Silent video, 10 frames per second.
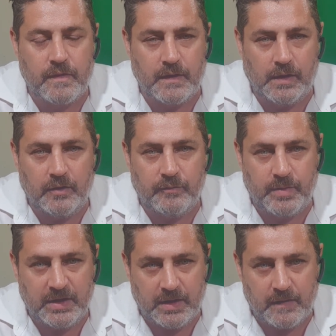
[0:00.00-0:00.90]
It's a load of
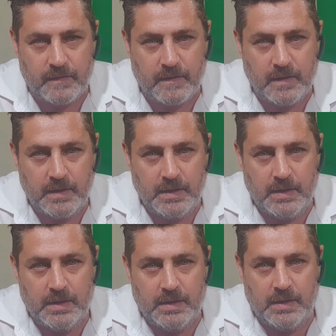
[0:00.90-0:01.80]
BS.
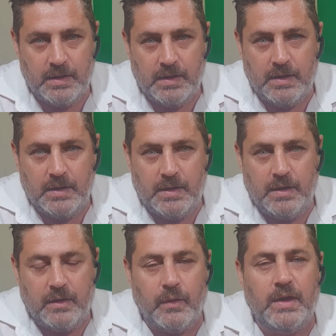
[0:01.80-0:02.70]
You